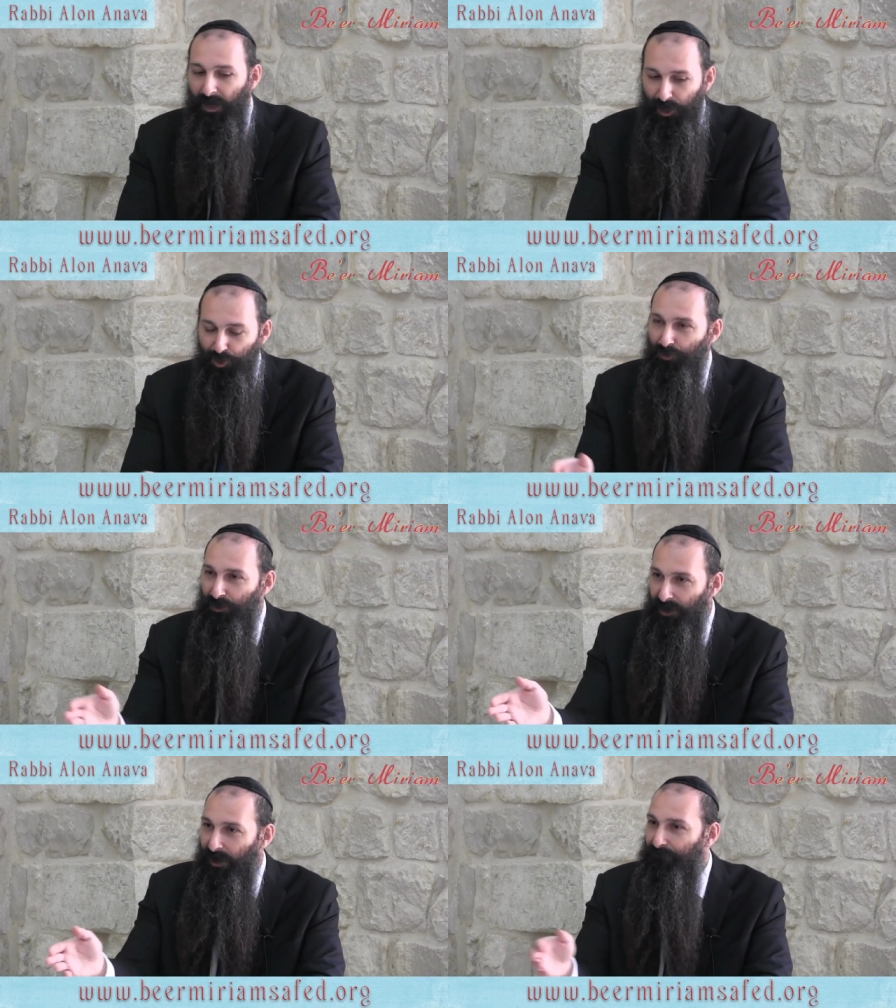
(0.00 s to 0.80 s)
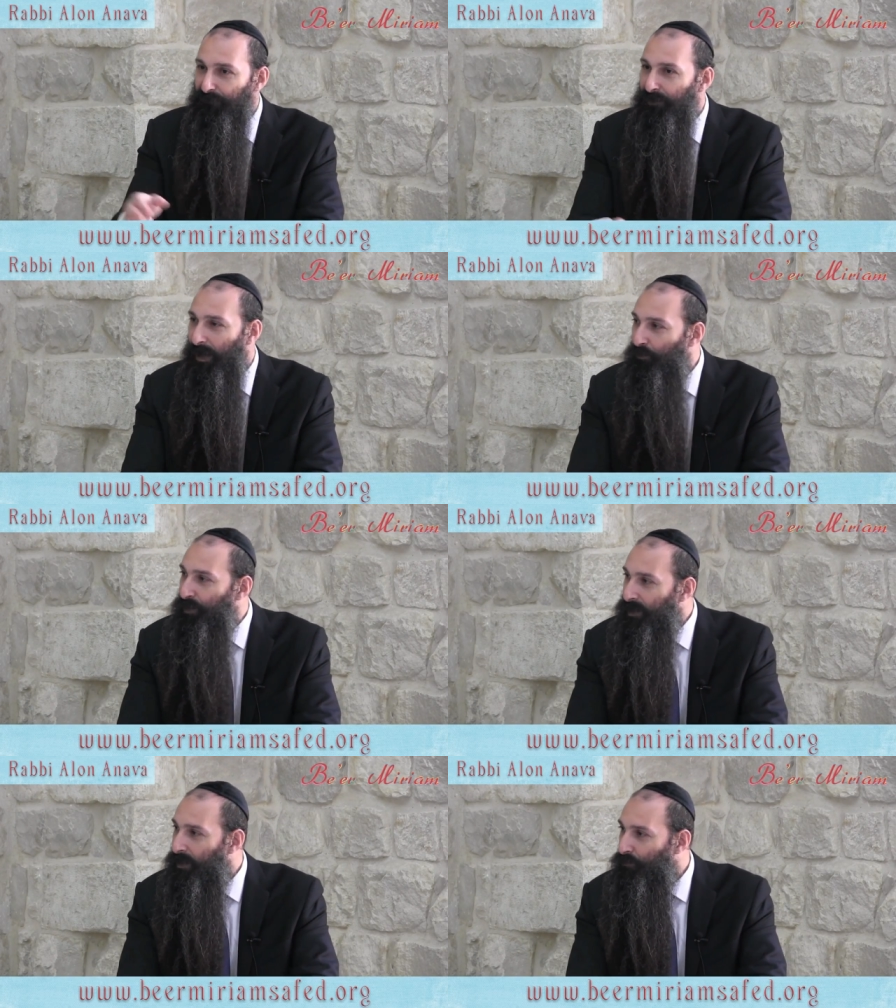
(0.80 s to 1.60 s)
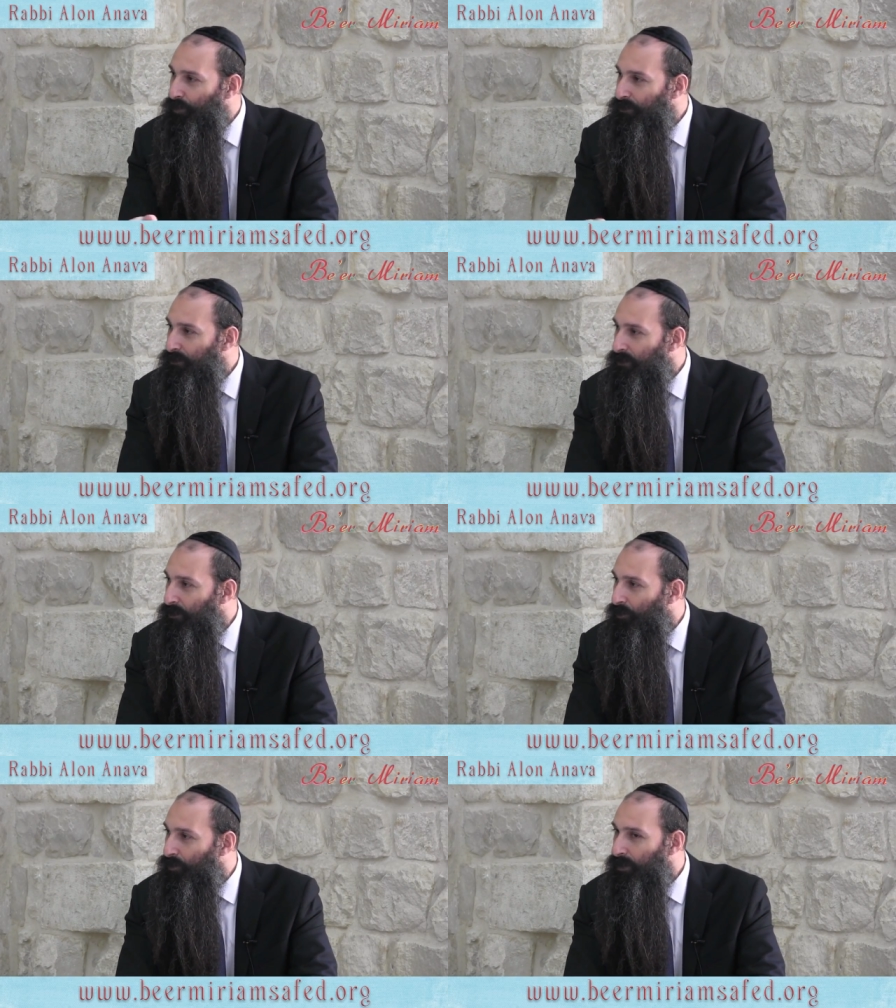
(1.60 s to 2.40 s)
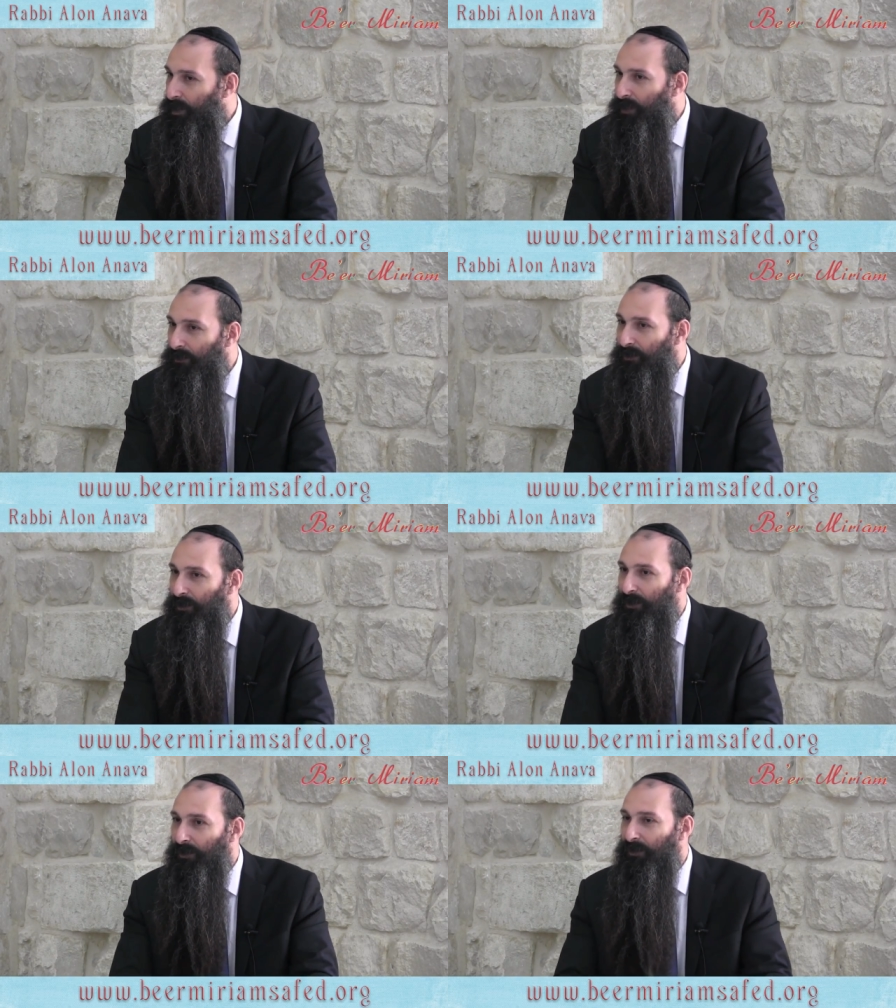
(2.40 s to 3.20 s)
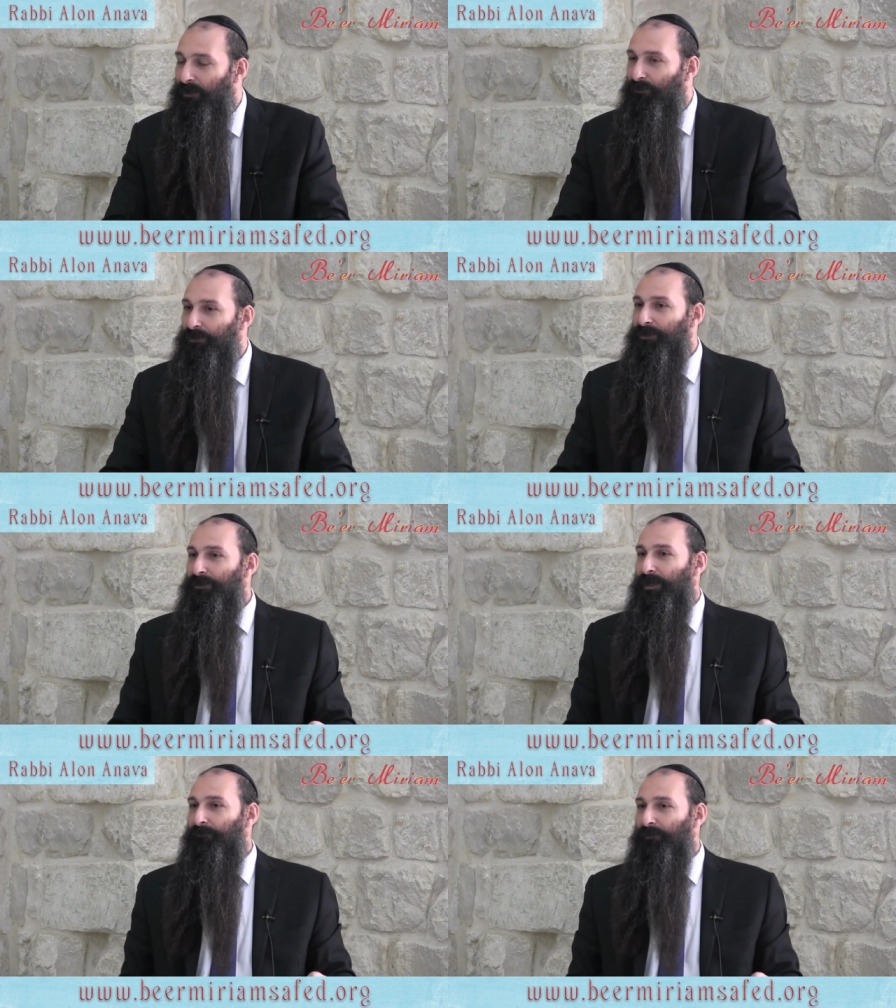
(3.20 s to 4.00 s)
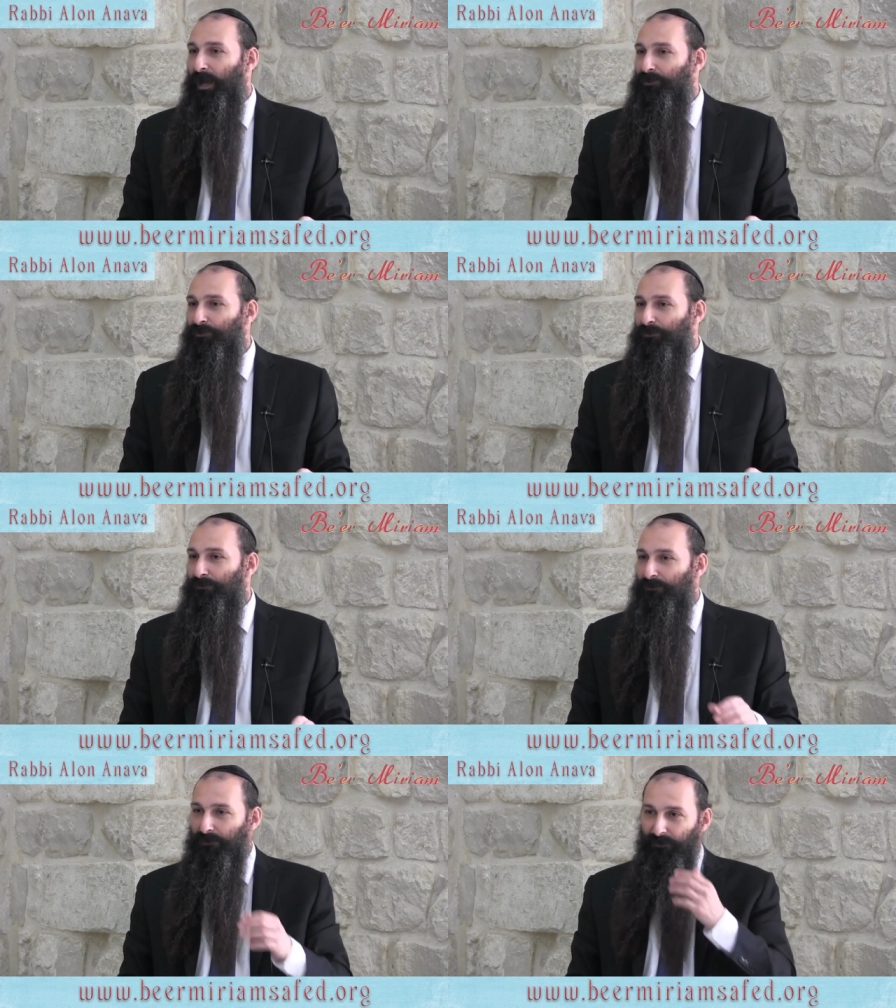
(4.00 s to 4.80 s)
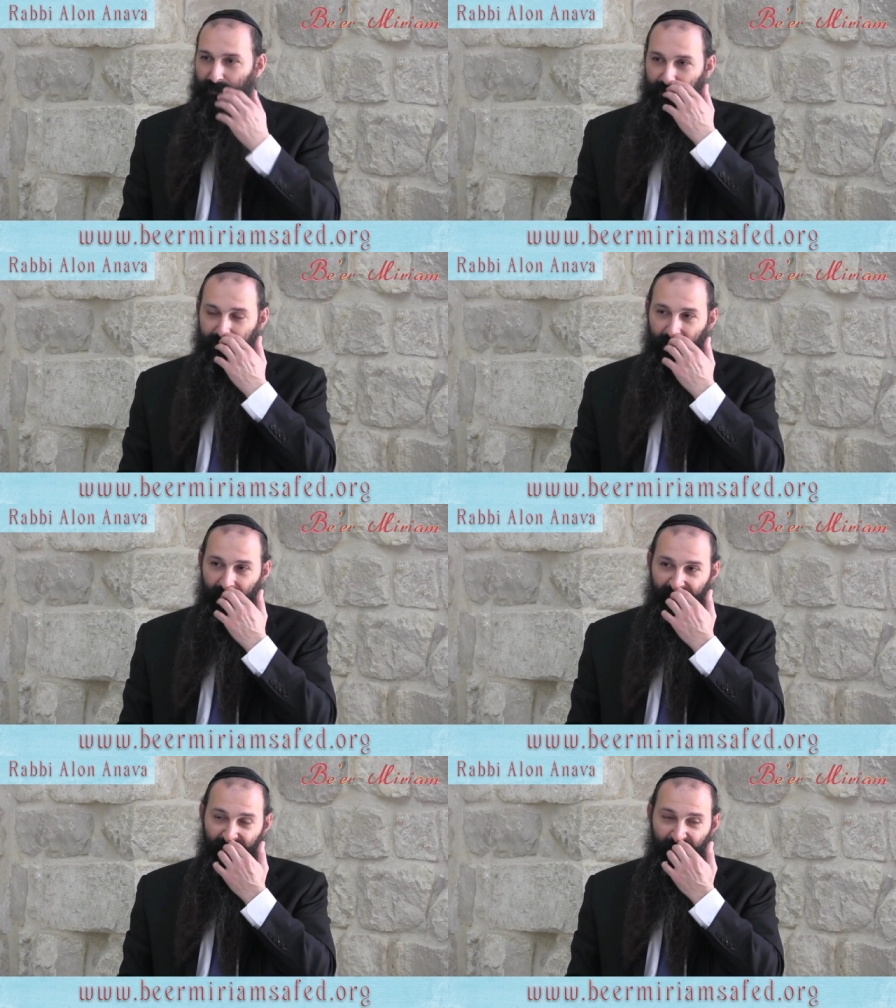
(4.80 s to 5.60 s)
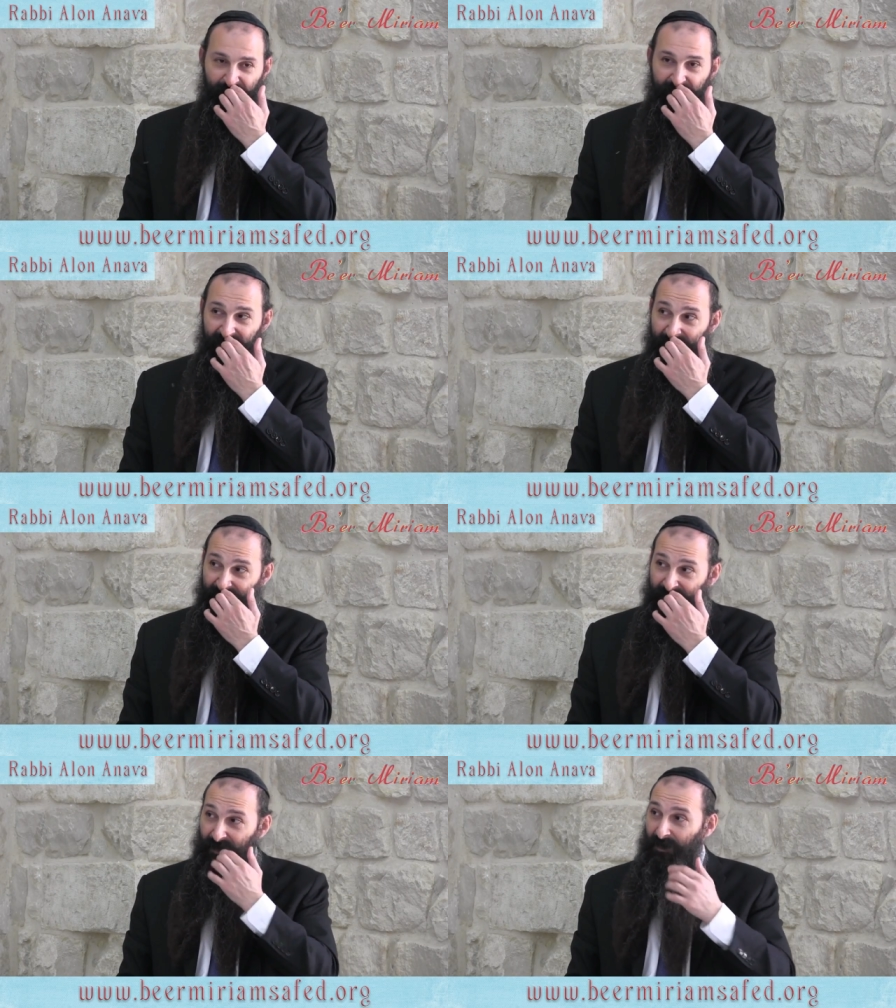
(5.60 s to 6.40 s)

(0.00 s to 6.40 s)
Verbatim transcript: And sure enough, that weekend was the hurricane, uh, what's his name? Andrew, uh, what's his name? I forgot all the names.